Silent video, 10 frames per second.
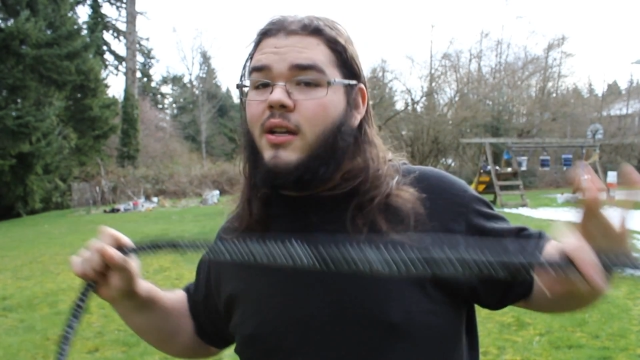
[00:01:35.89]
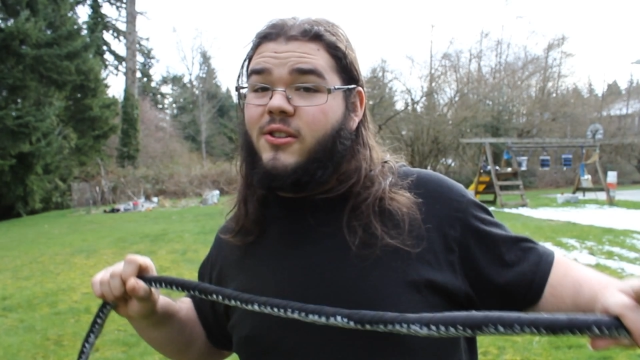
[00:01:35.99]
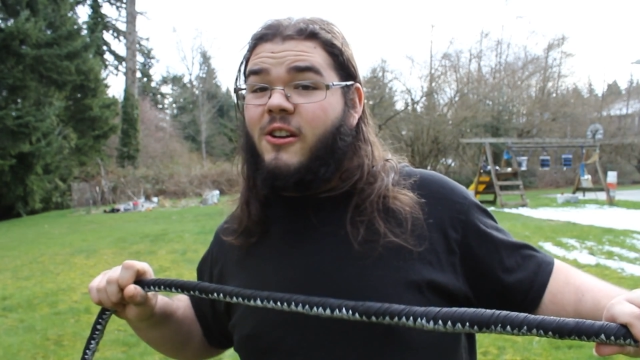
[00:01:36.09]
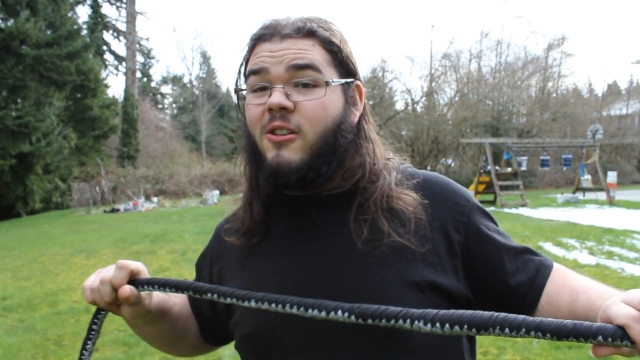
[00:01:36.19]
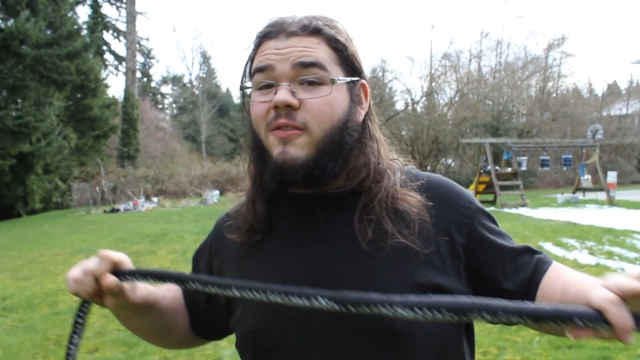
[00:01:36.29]

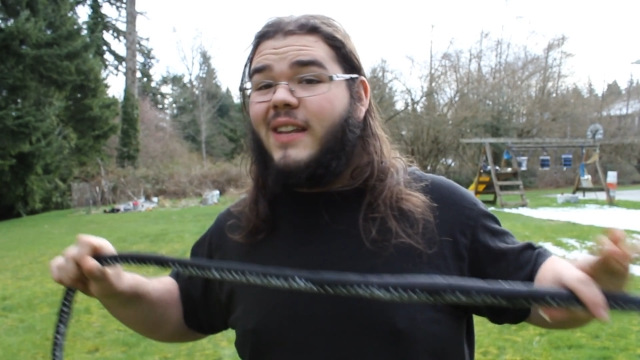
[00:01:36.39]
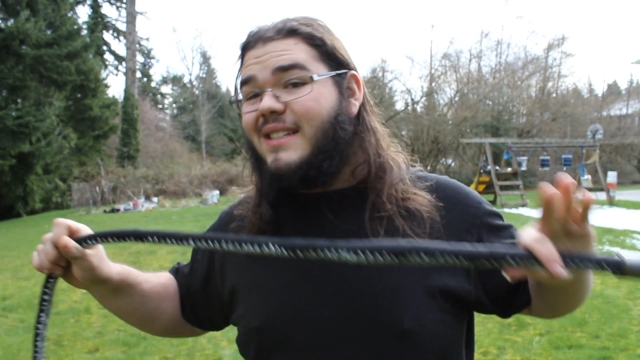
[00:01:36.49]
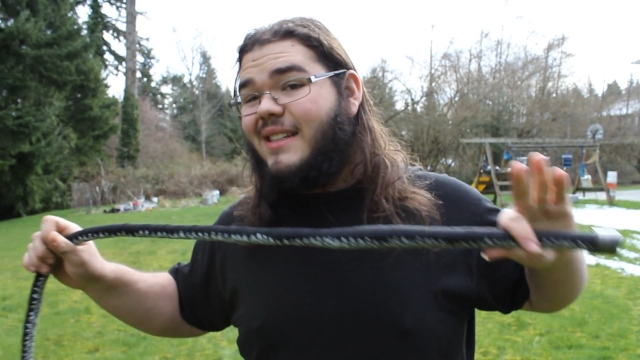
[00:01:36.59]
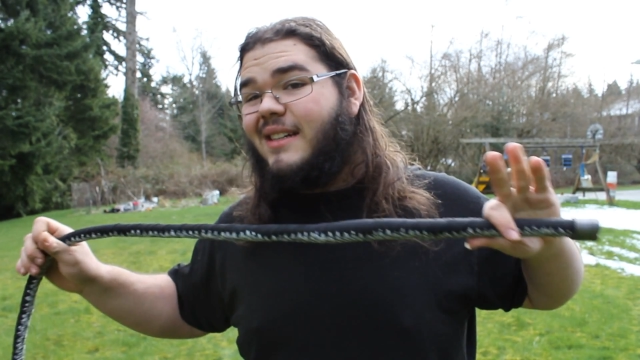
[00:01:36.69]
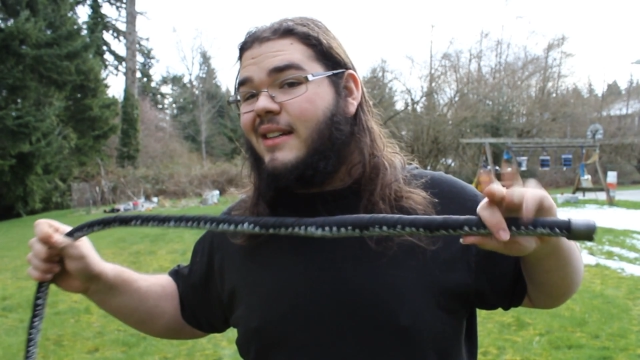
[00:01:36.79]
So I don't know if
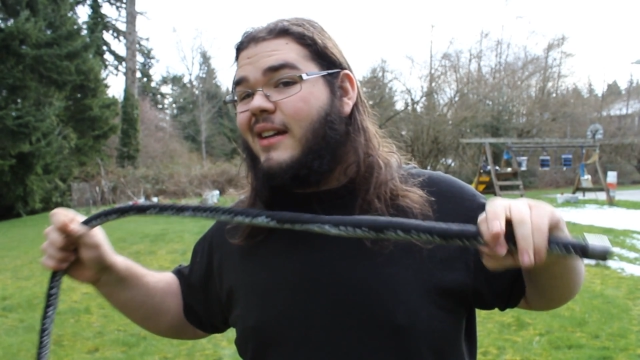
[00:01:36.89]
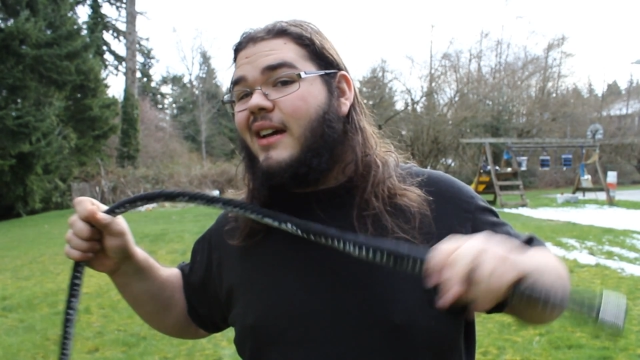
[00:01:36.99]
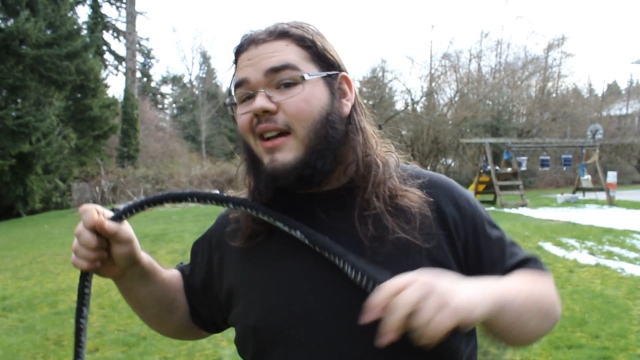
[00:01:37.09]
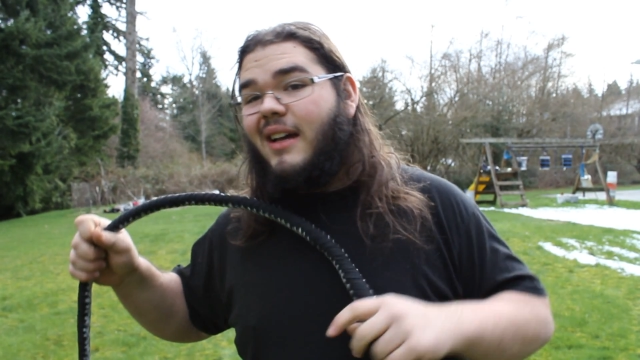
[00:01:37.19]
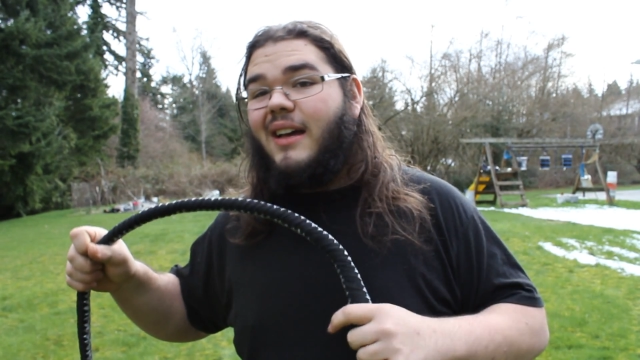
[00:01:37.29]
that's an
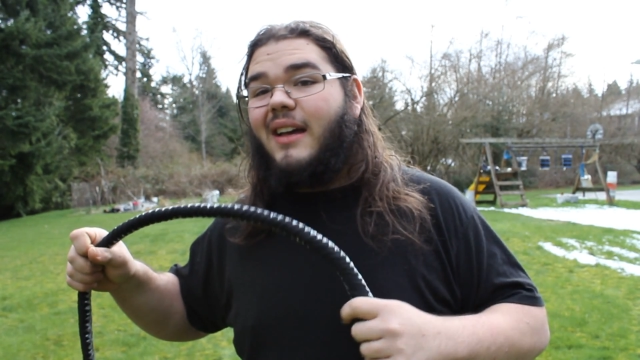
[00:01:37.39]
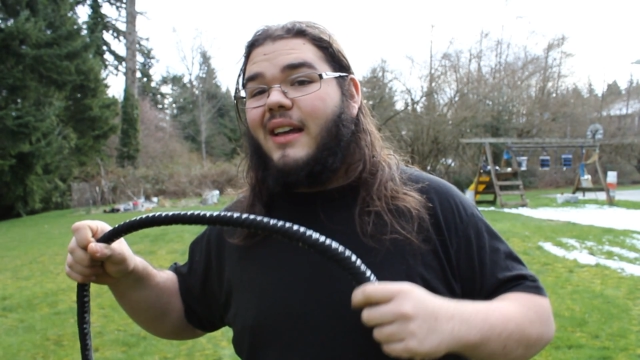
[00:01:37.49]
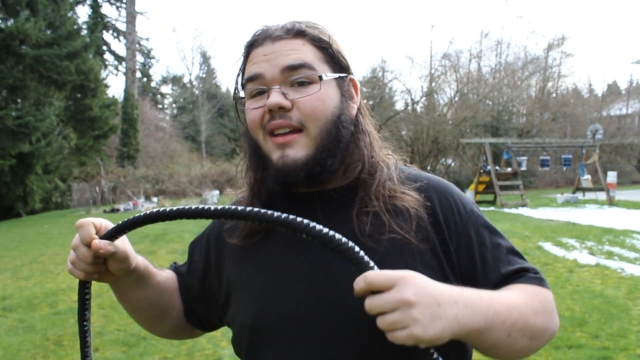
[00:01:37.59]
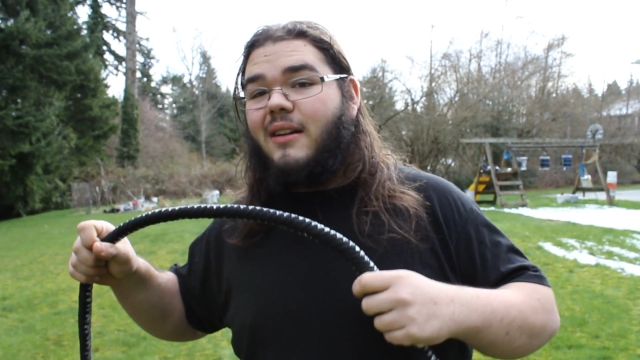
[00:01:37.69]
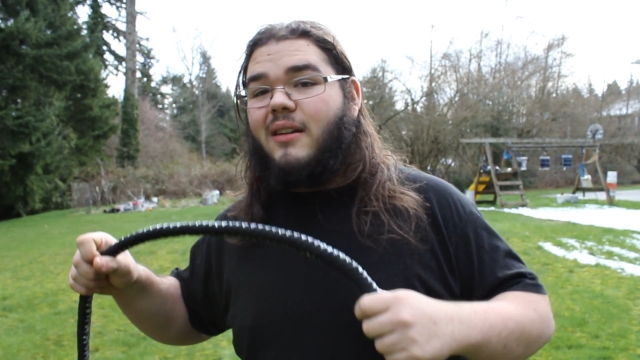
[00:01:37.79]

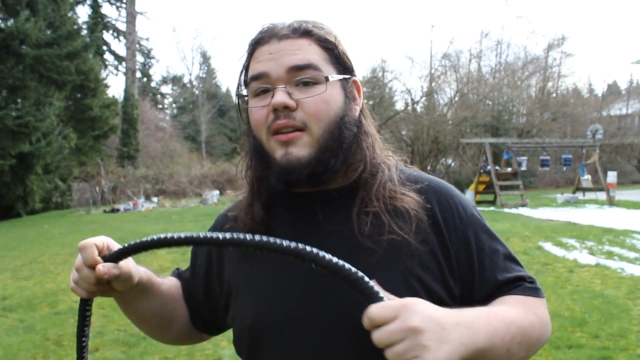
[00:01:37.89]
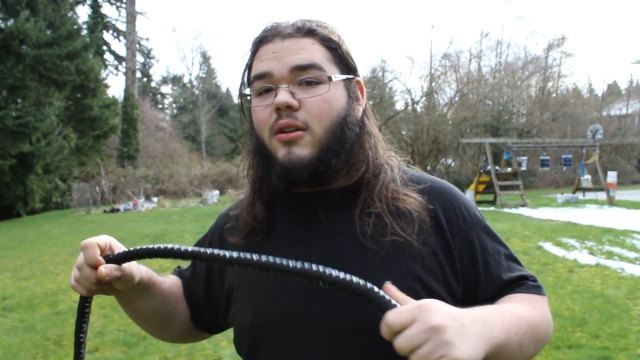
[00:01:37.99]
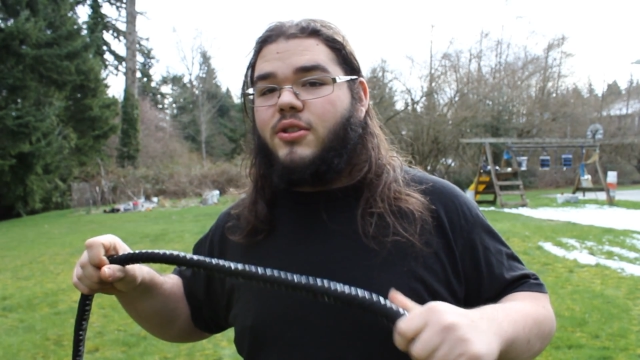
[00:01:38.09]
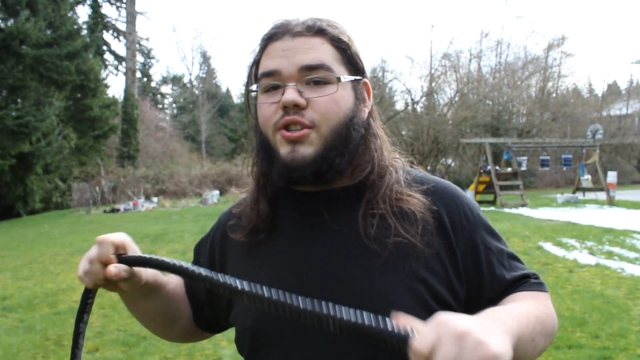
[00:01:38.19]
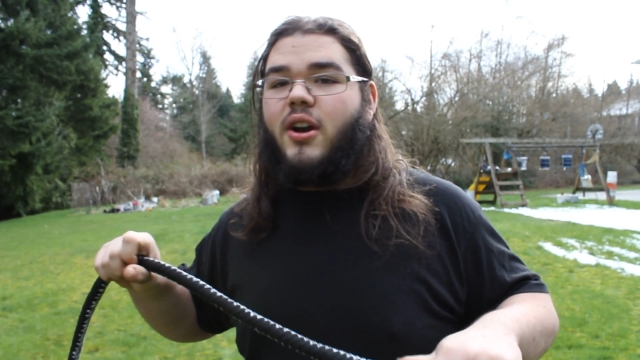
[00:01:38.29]

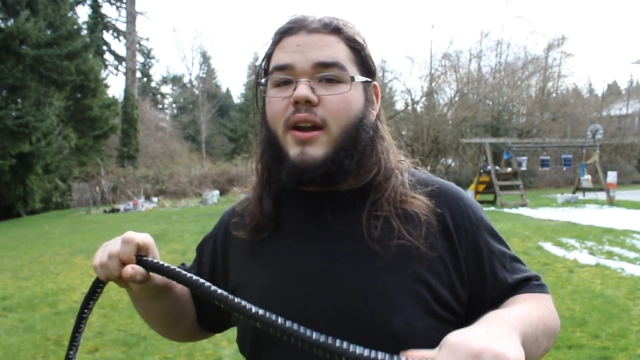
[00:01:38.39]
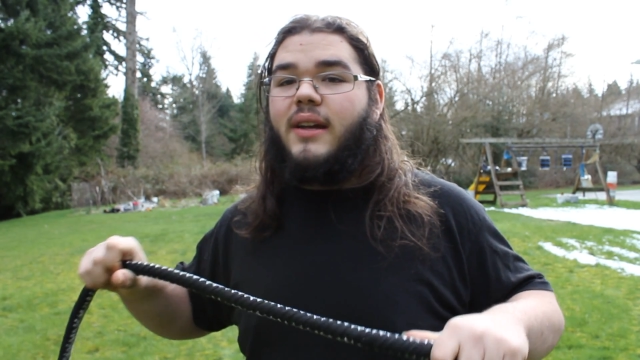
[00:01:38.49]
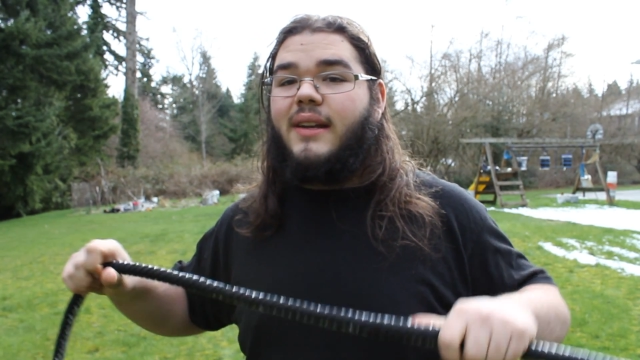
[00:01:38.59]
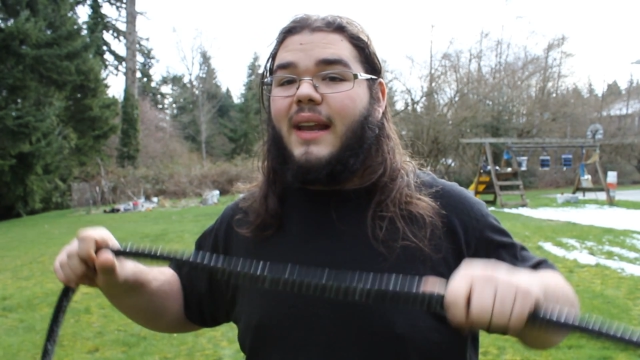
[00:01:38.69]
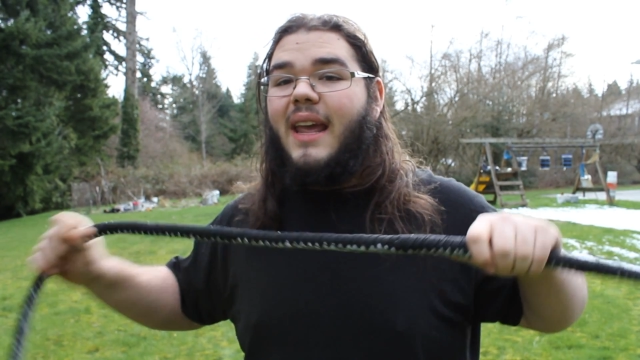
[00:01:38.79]

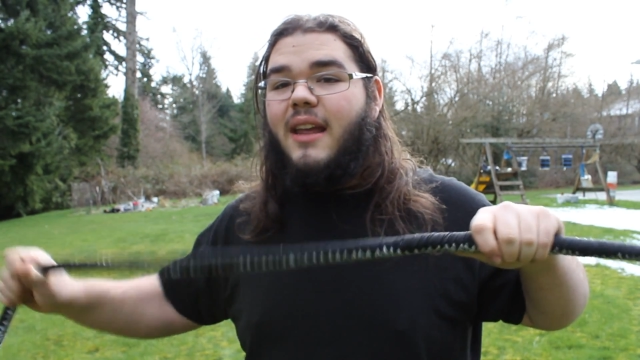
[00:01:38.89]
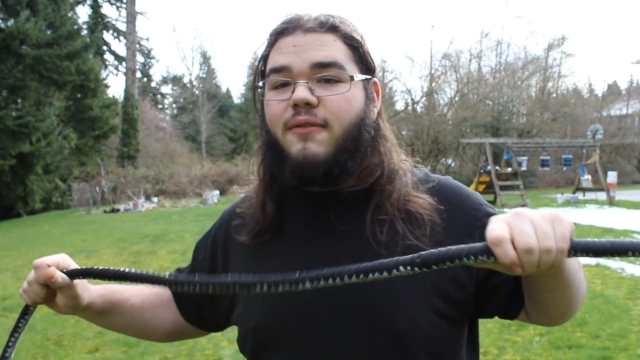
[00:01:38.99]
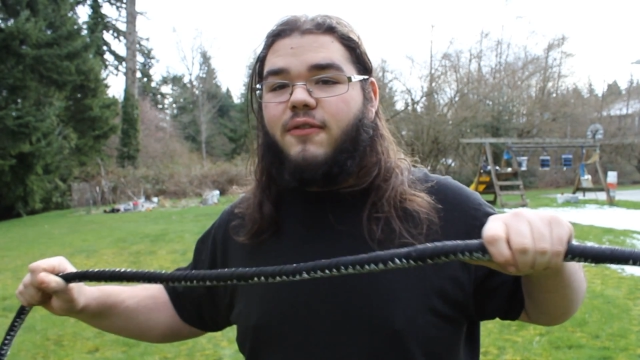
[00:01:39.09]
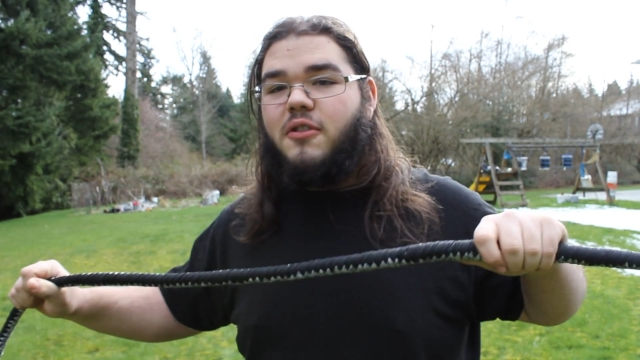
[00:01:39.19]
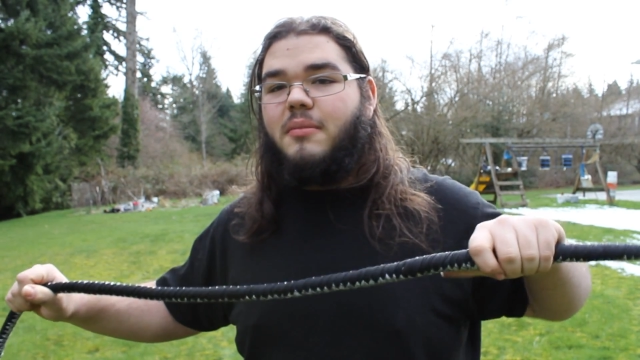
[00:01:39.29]

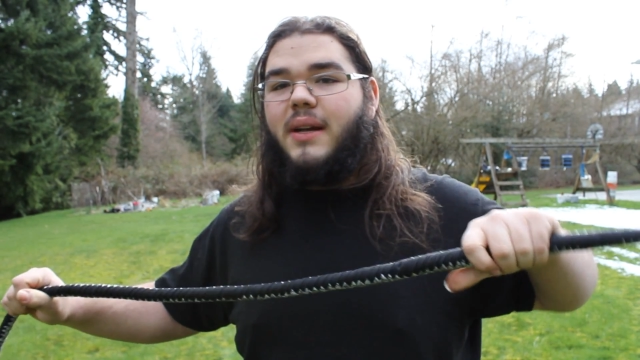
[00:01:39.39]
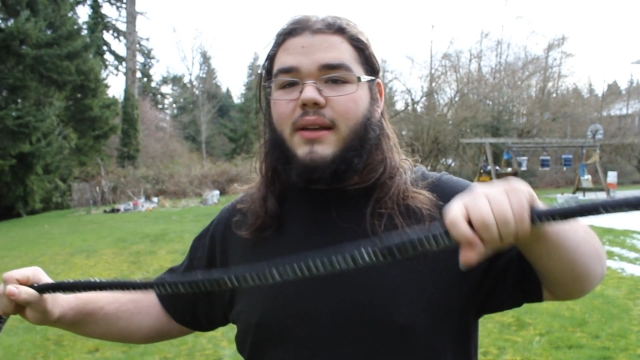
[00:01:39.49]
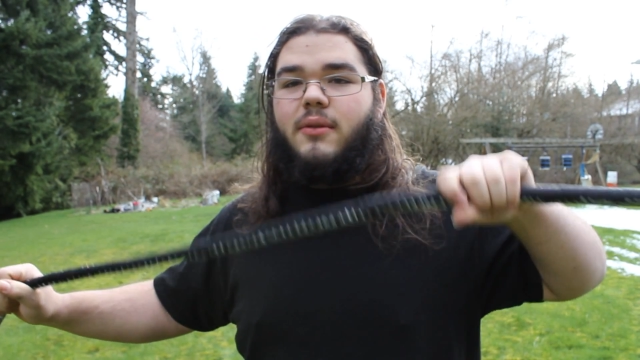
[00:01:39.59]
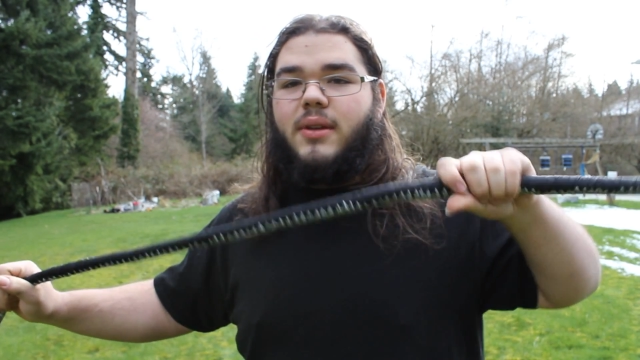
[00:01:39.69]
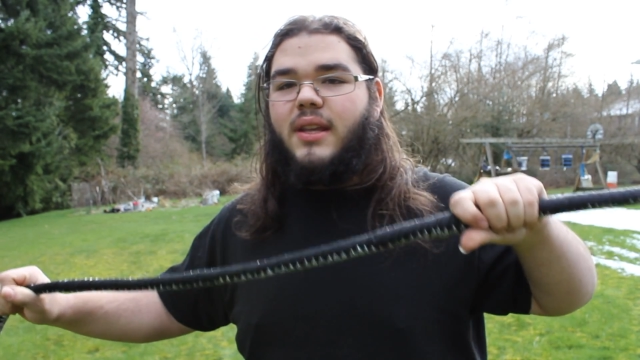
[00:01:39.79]
8-foot
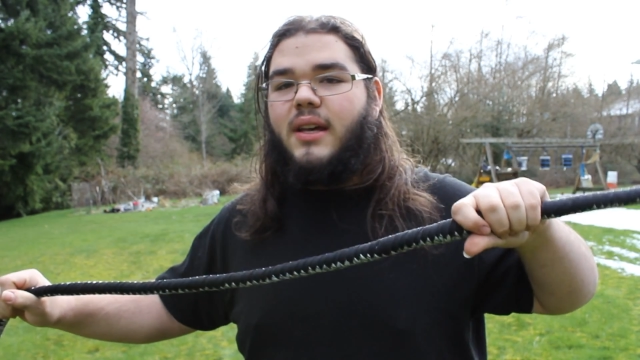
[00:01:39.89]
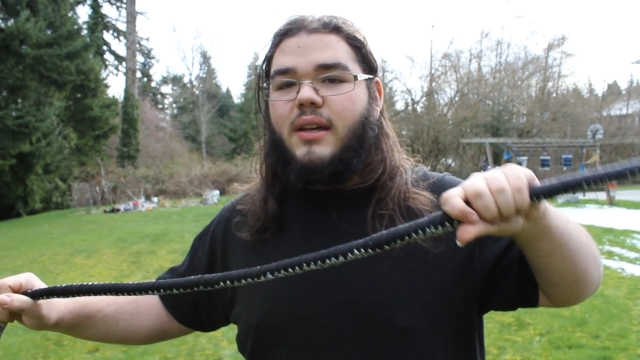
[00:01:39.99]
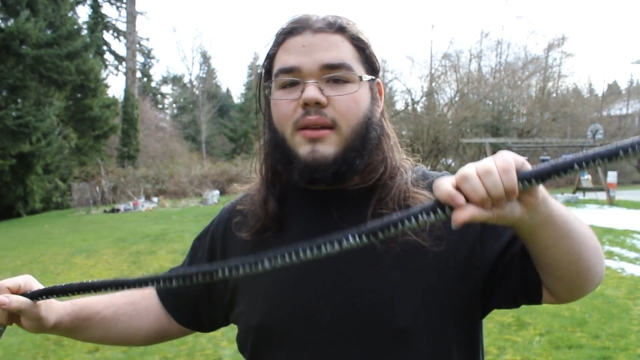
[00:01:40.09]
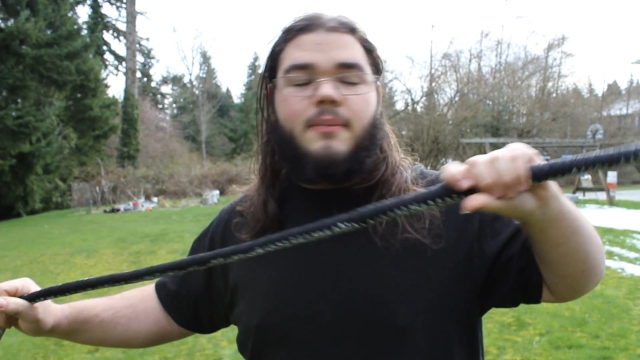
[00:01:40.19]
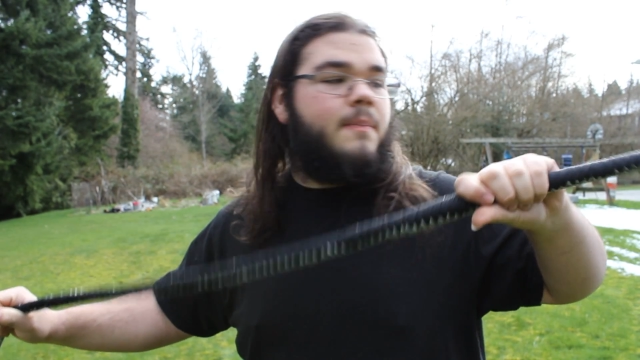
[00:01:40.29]
belly with a